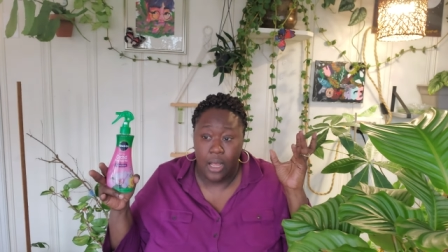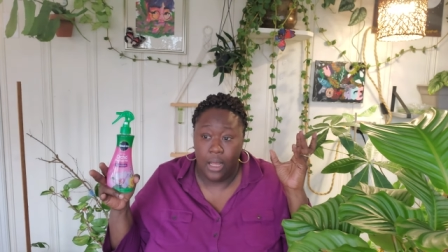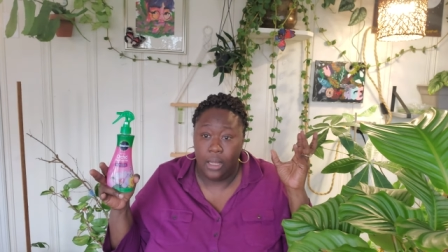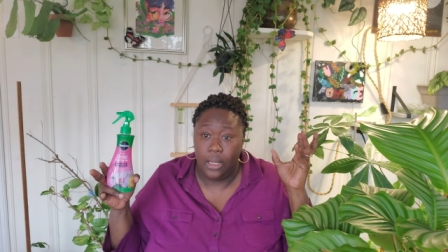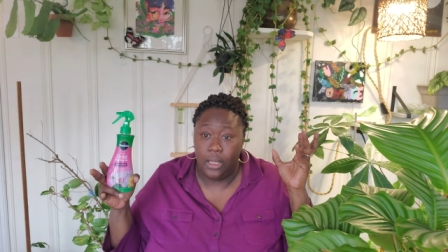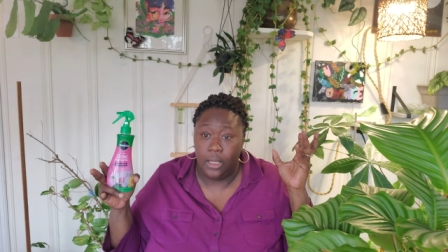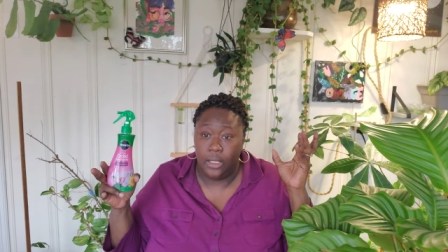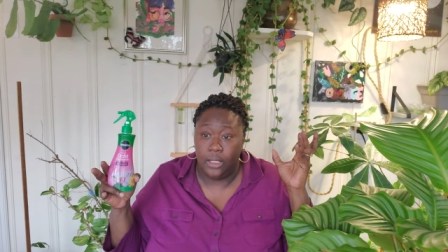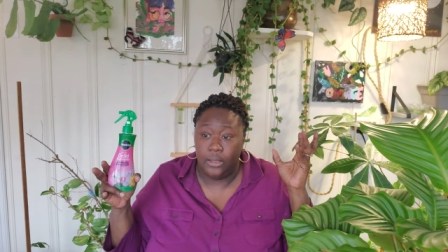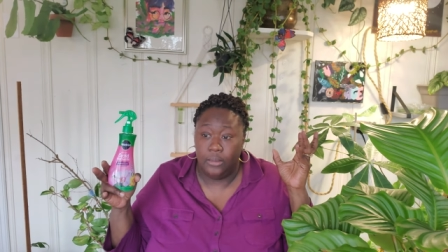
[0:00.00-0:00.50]

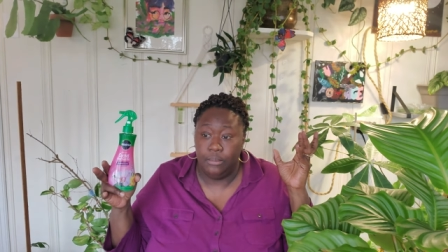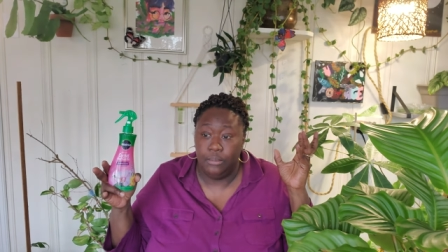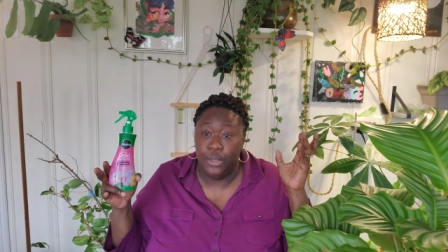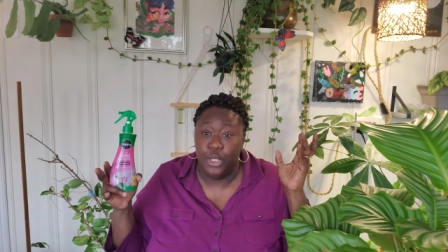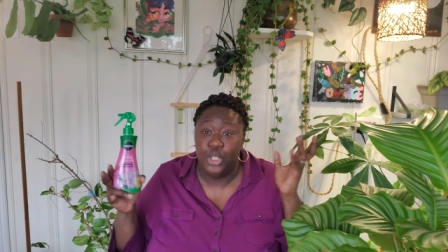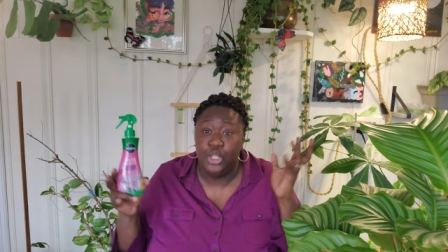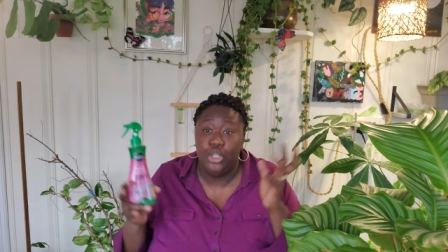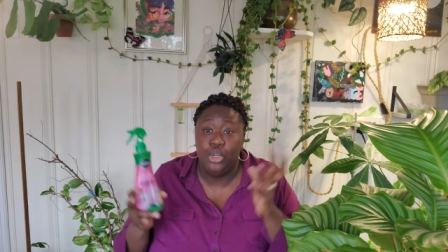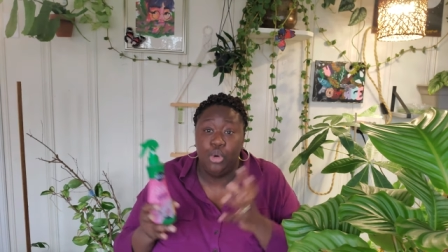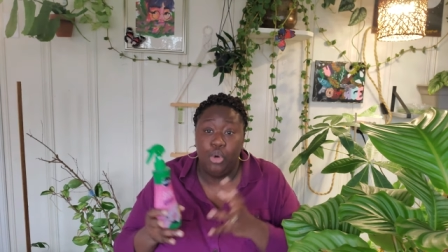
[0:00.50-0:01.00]
uh,
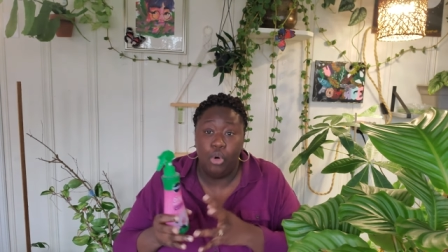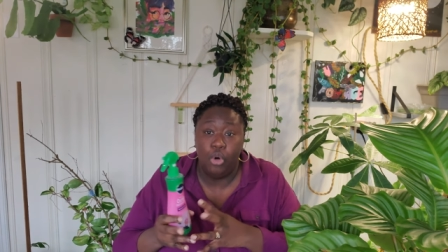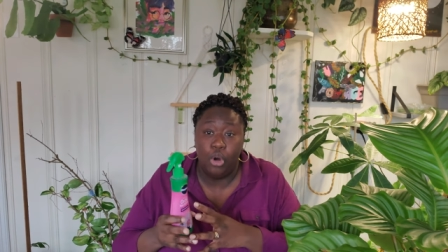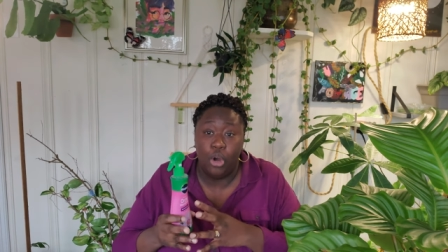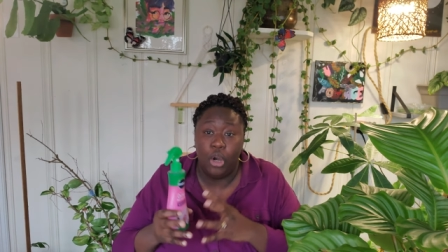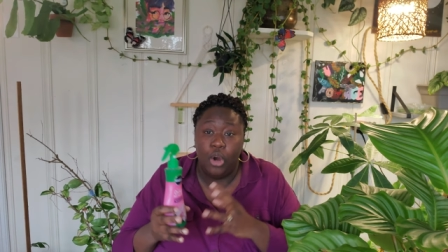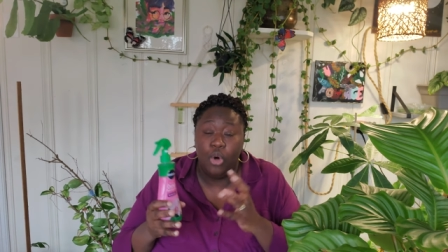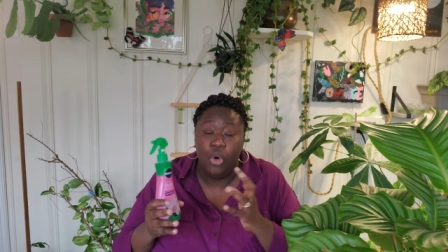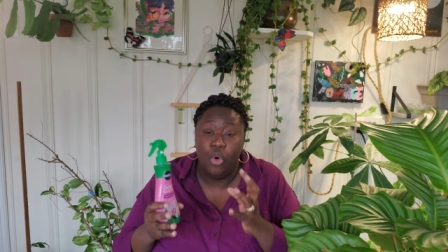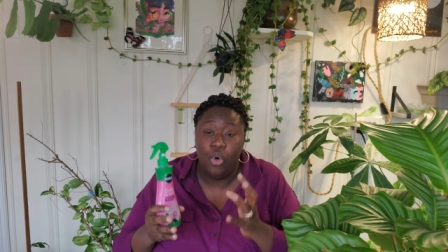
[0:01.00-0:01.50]

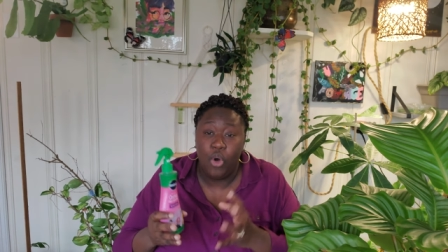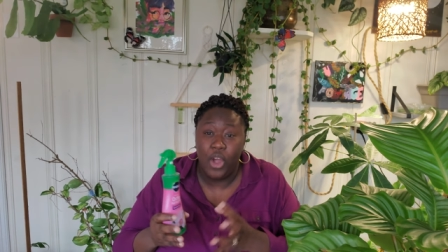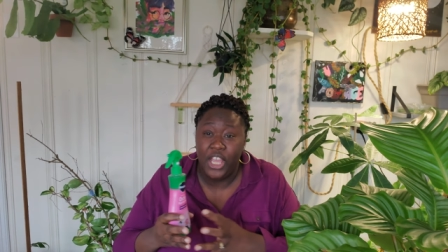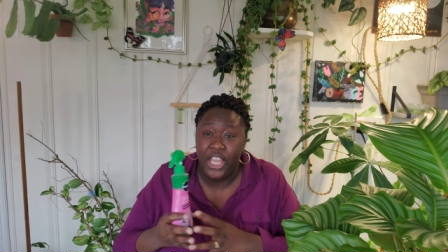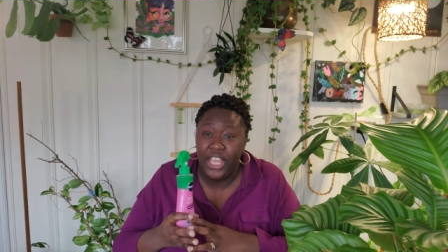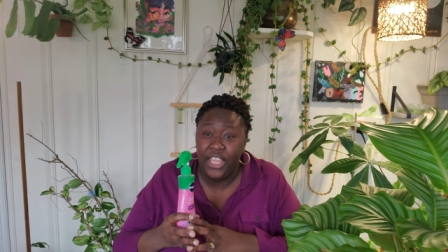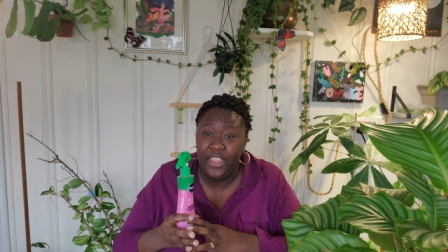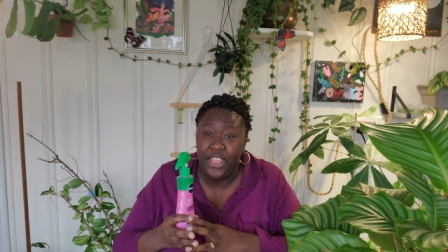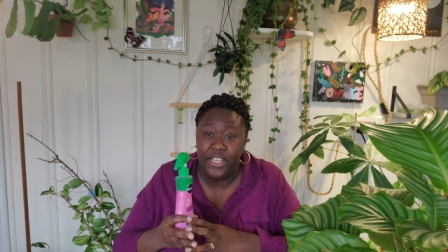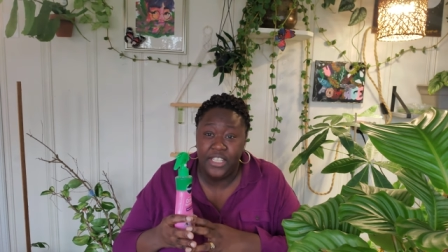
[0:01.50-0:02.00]
mature
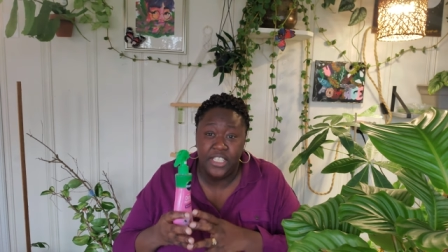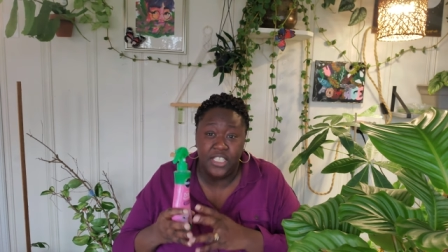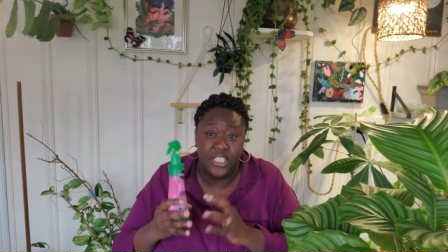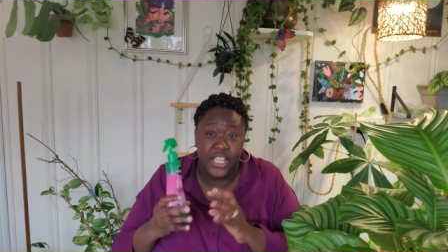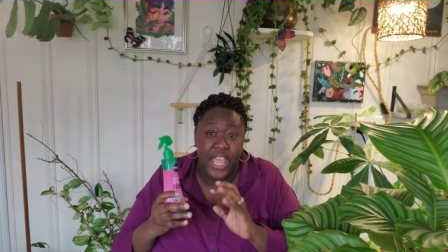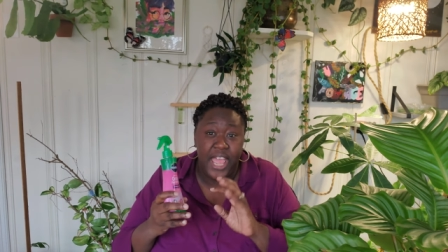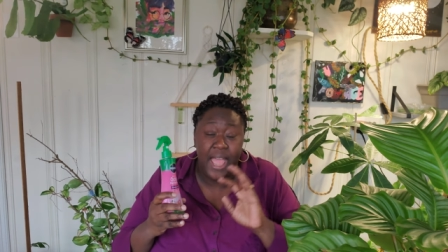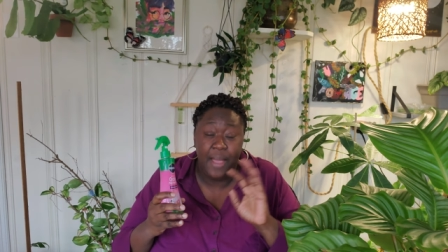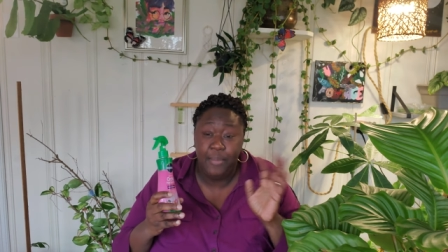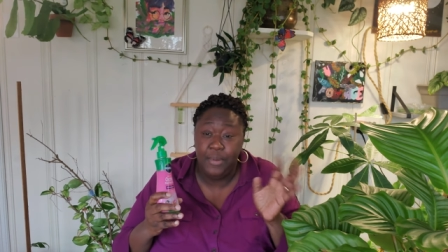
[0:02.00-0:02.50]
Hoya that just
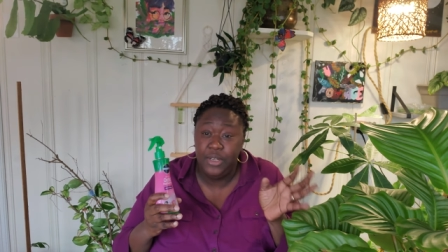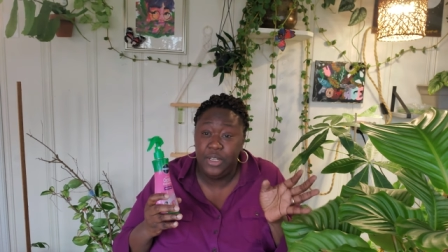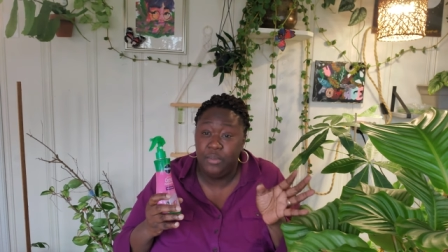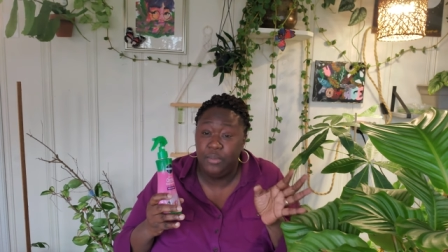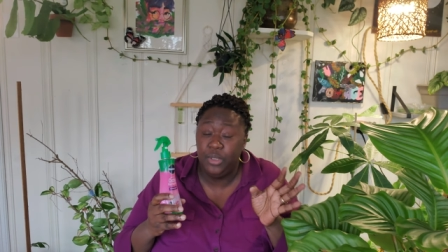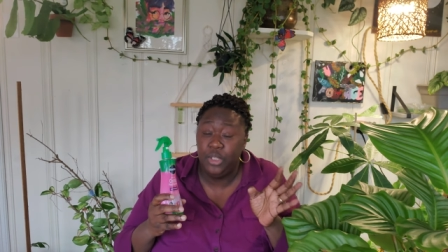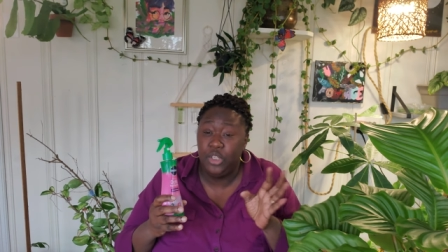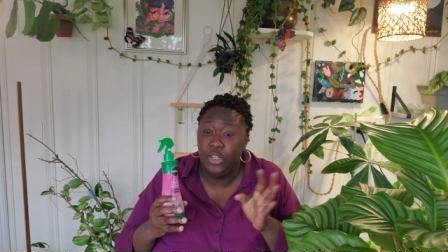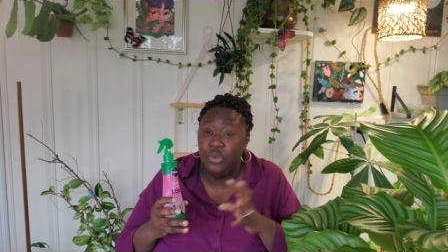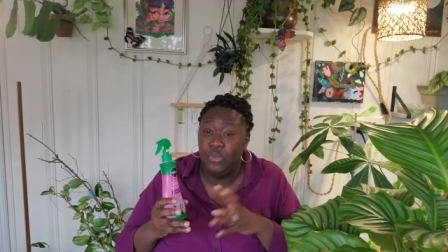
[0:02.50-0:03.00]
happened to
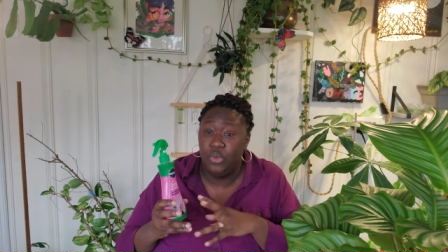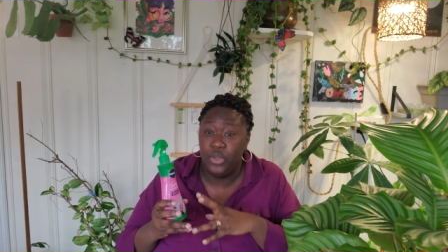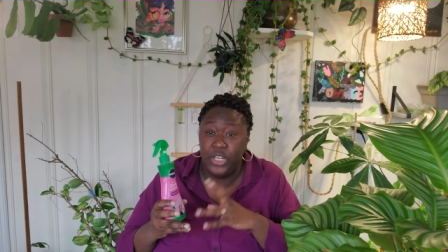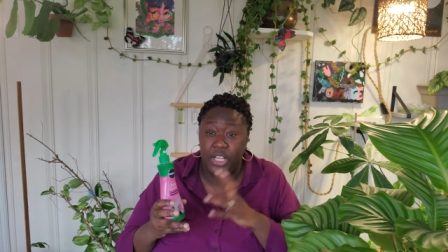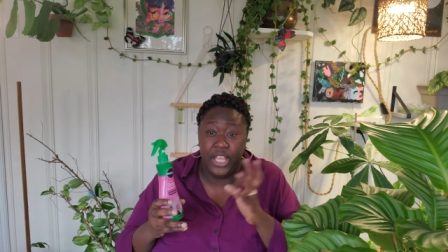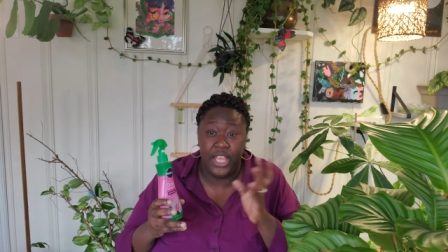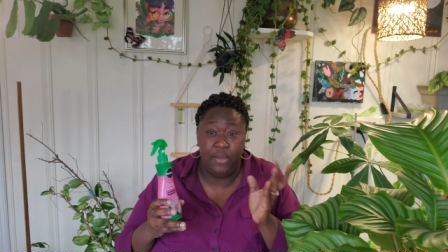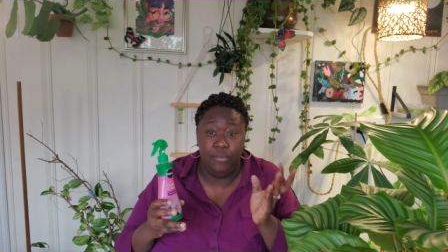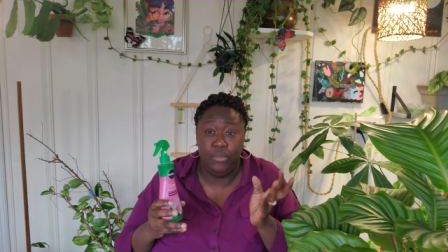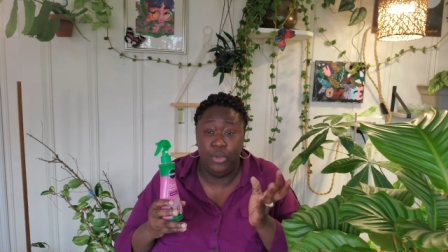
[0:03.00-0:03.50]
bloom. Would
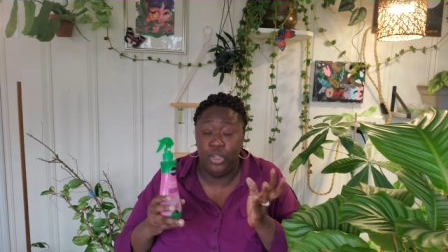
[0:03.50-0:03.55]
it have